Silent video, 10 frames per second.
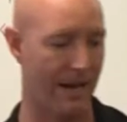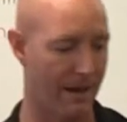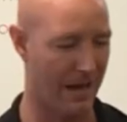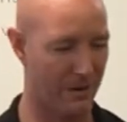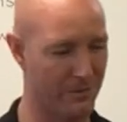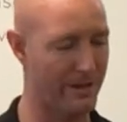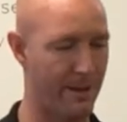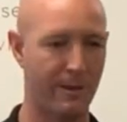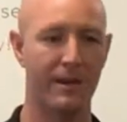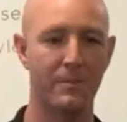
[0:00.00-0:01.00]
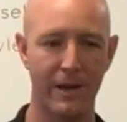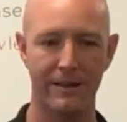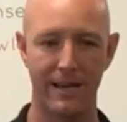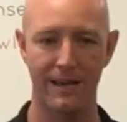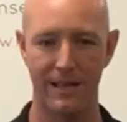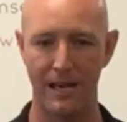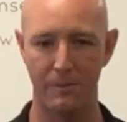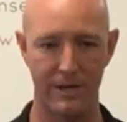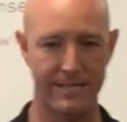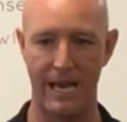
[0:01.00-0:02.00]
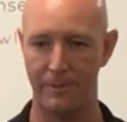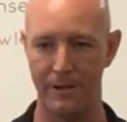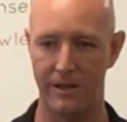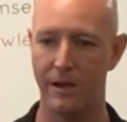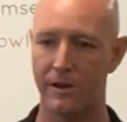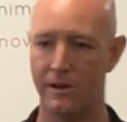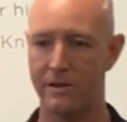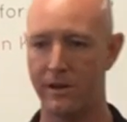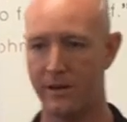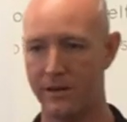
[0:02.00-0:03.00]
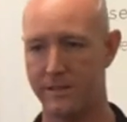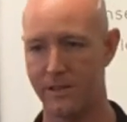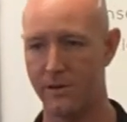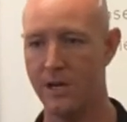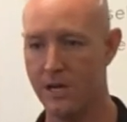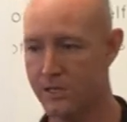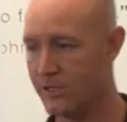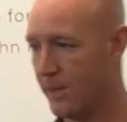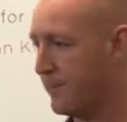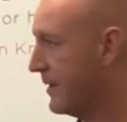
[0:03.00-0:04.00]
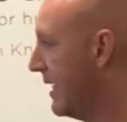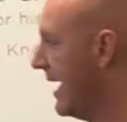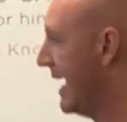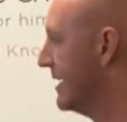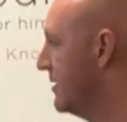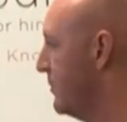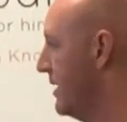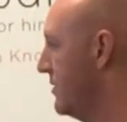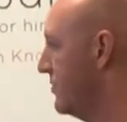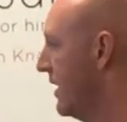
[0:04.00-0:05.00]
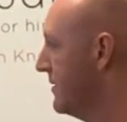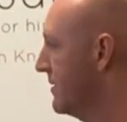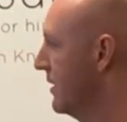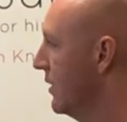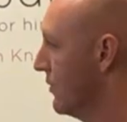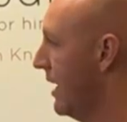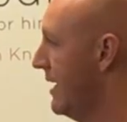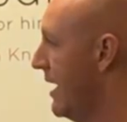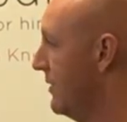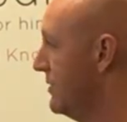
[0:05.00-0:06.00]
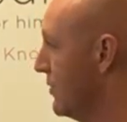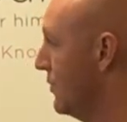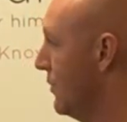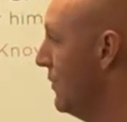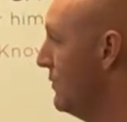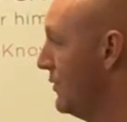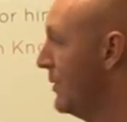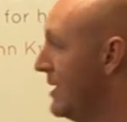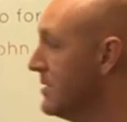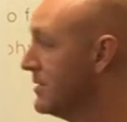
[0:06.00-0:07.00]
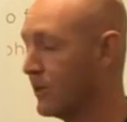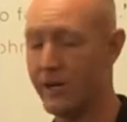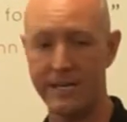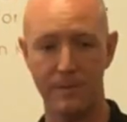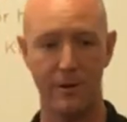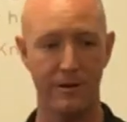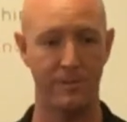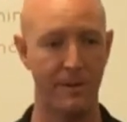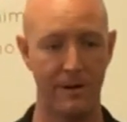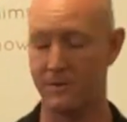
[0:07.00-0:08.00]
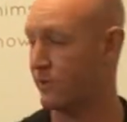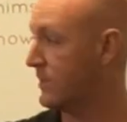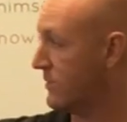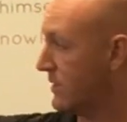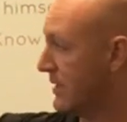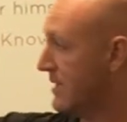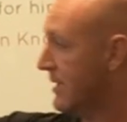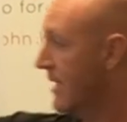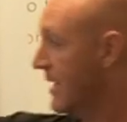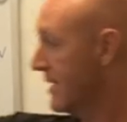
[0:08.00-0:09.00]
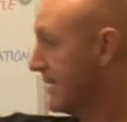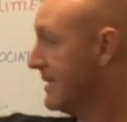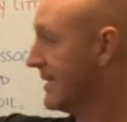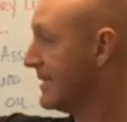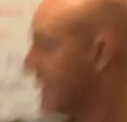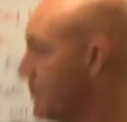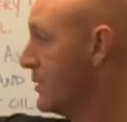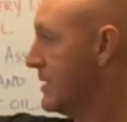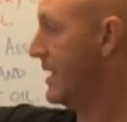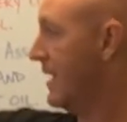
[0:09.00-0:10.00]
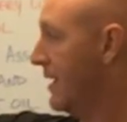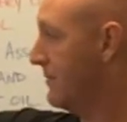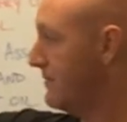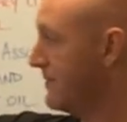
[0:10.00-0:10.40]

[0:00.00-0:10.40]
I, I don't really think about that a lot, but it's happening younger and younger, and so something that has to be addressed right now. So so here's the crazy part to me when I was researching this. 60% of